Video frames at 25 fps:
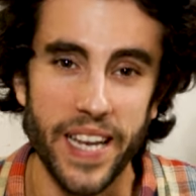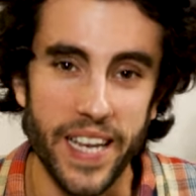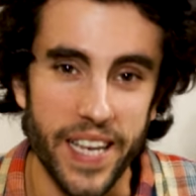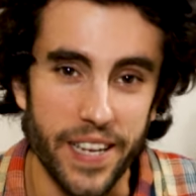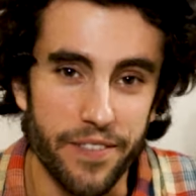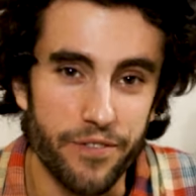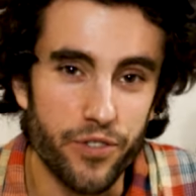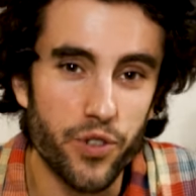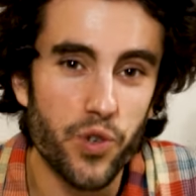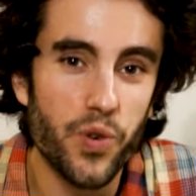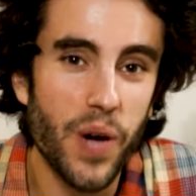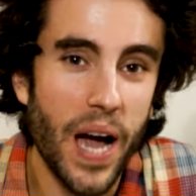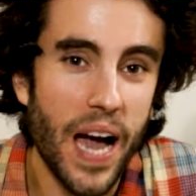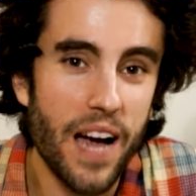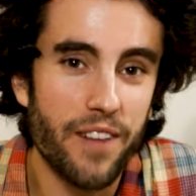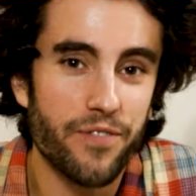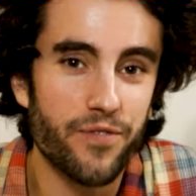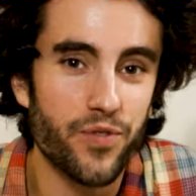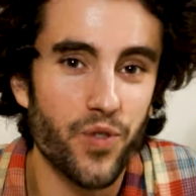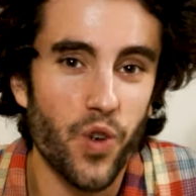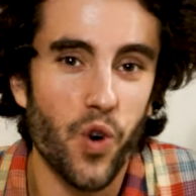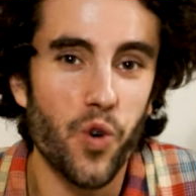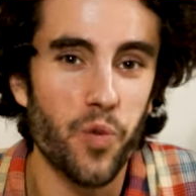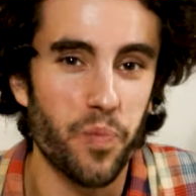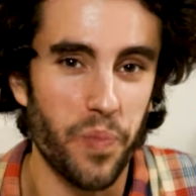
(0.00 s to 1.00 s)
And if you have
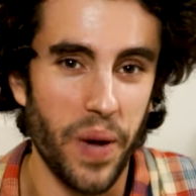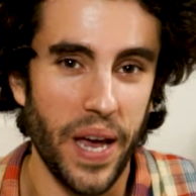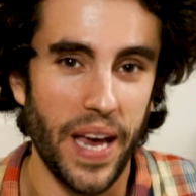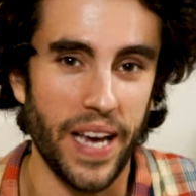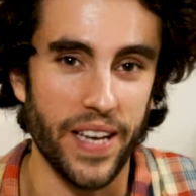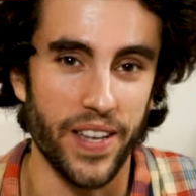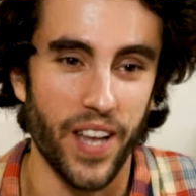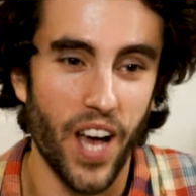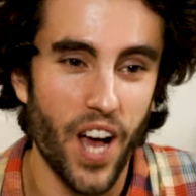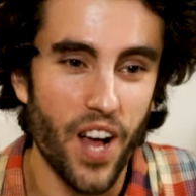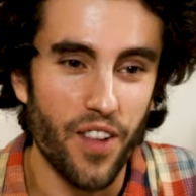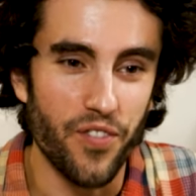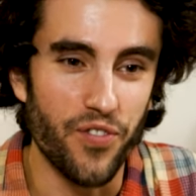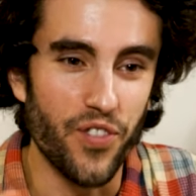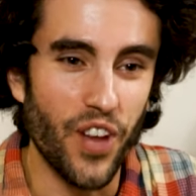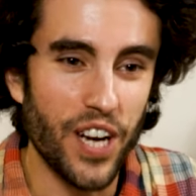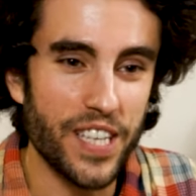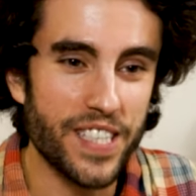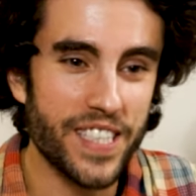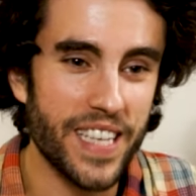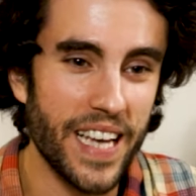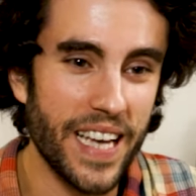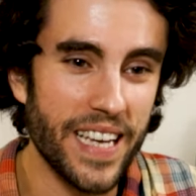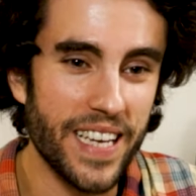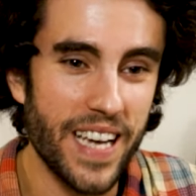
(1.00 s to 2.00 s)
no pain,
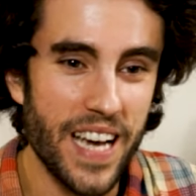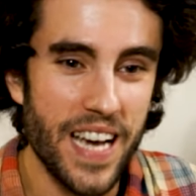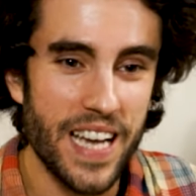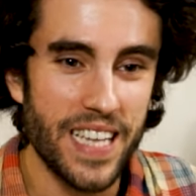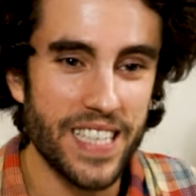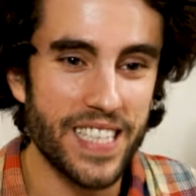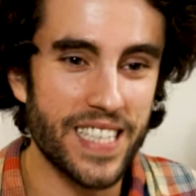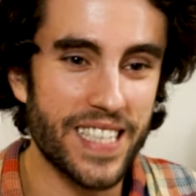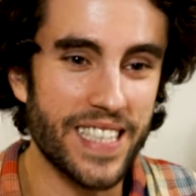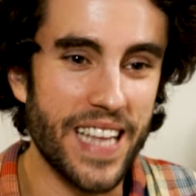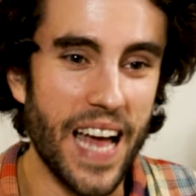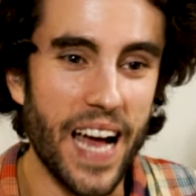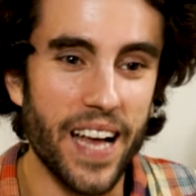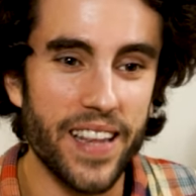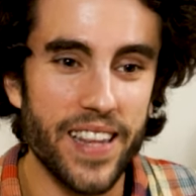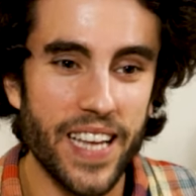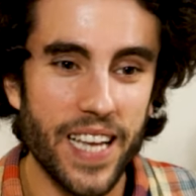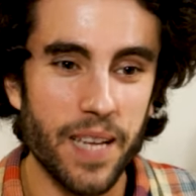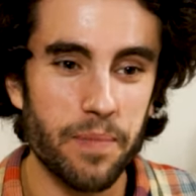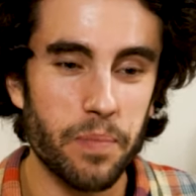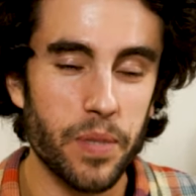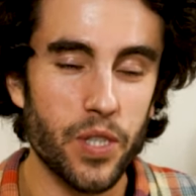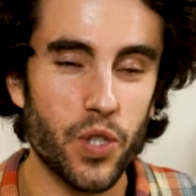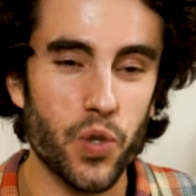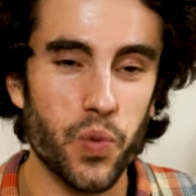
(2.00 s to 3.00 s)
nothing standing
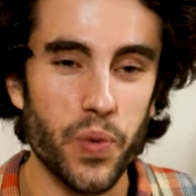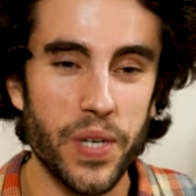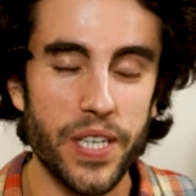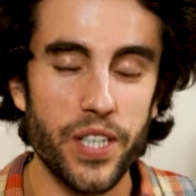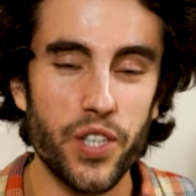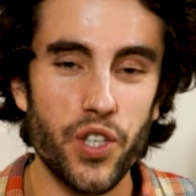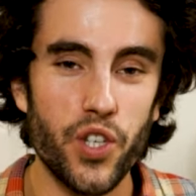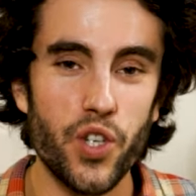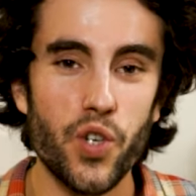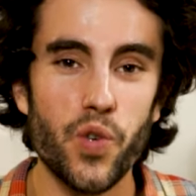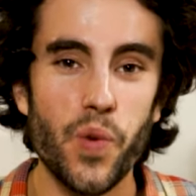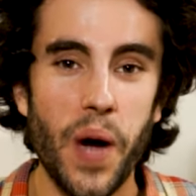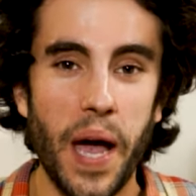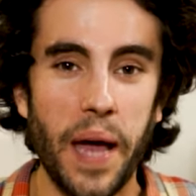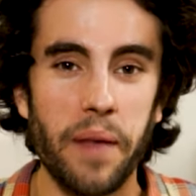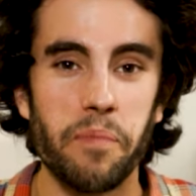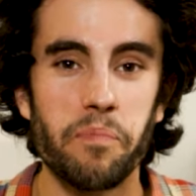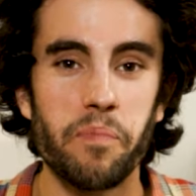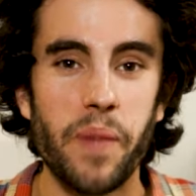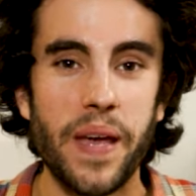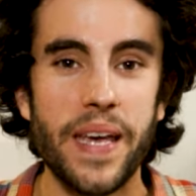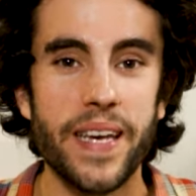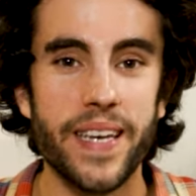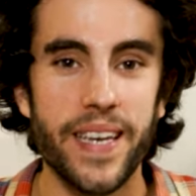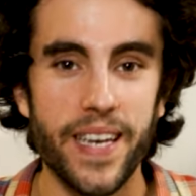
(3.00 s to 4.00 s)
in between you
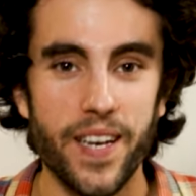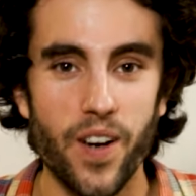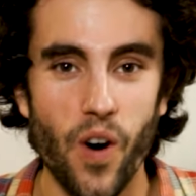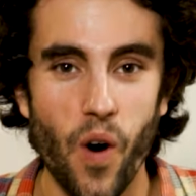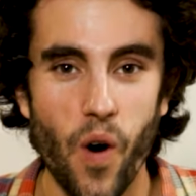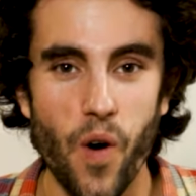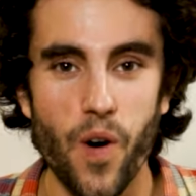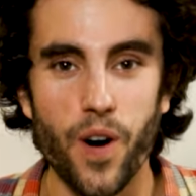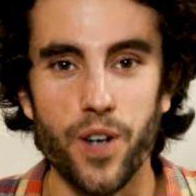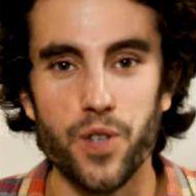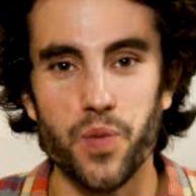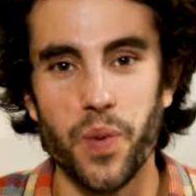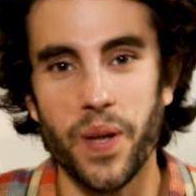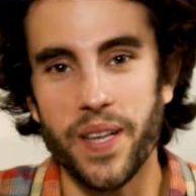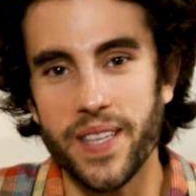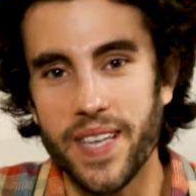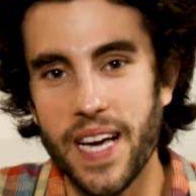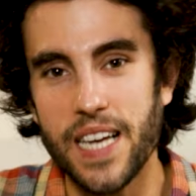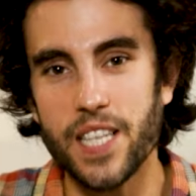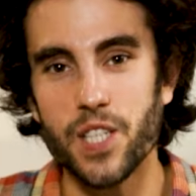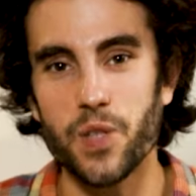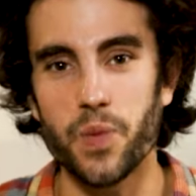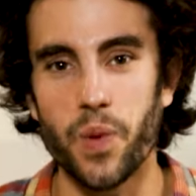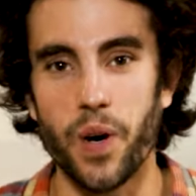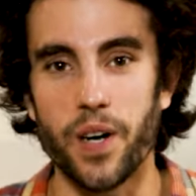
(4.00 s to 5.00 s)
and making art, well,
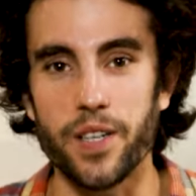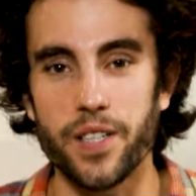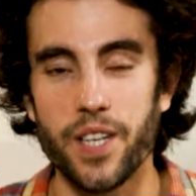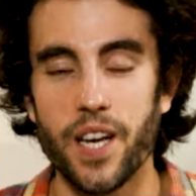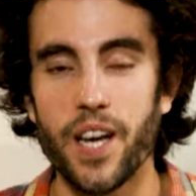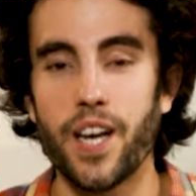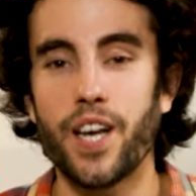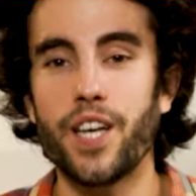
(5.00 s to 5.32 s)
guess what?